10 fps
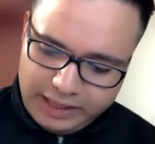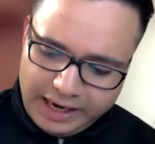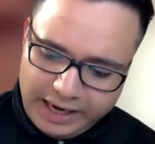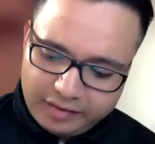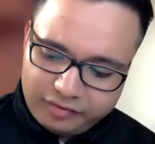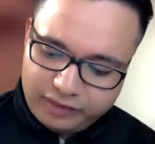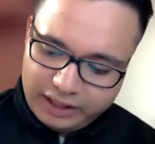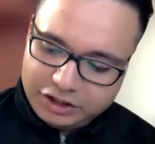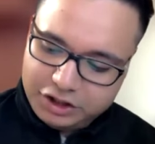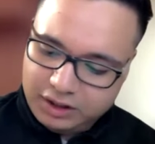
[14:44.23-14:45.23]
I have
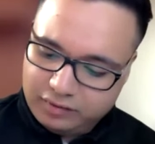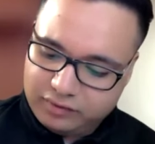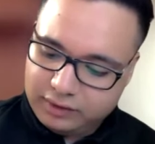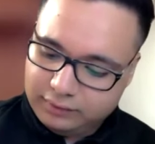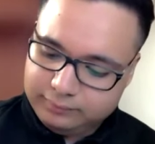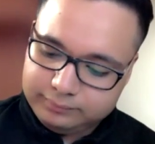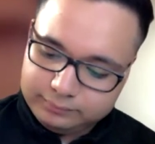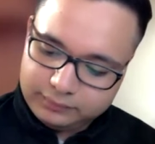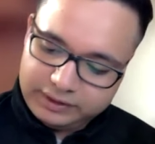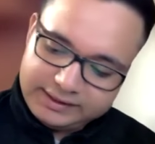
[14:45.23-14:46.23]
achieved
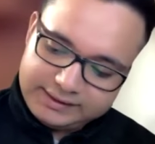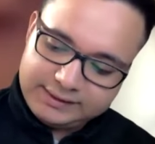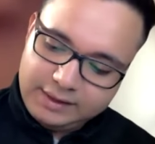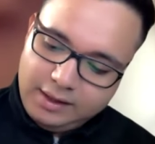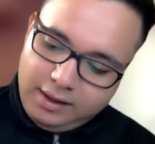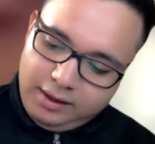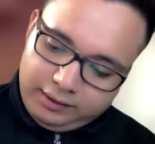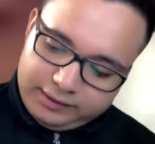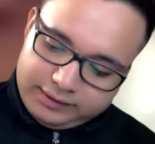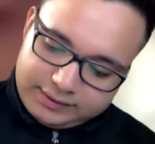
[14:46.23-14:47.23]
this
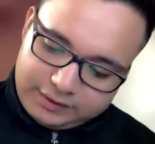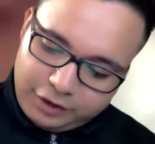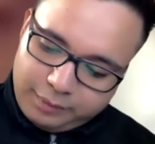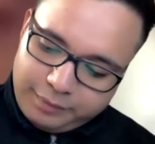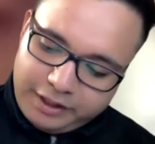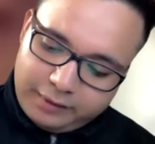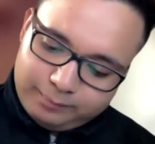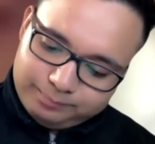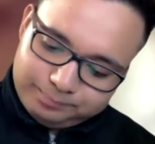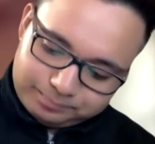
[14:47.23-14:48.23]
current
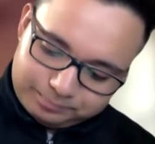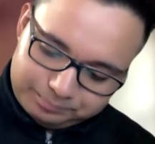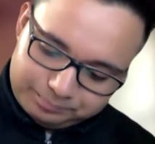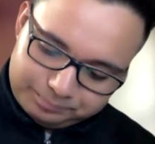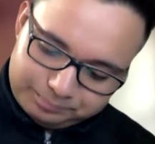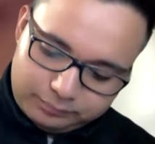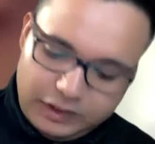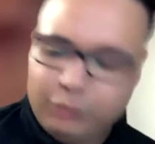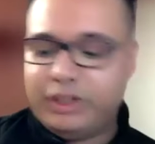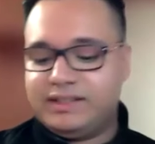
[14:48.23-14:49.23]
mirror
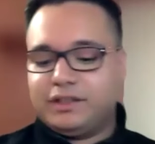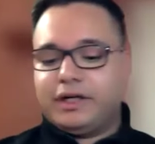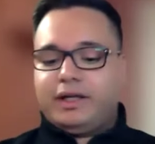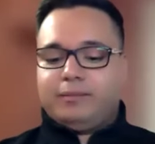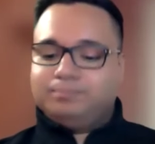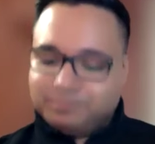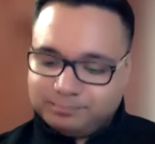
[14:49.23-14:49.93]
with this circuit,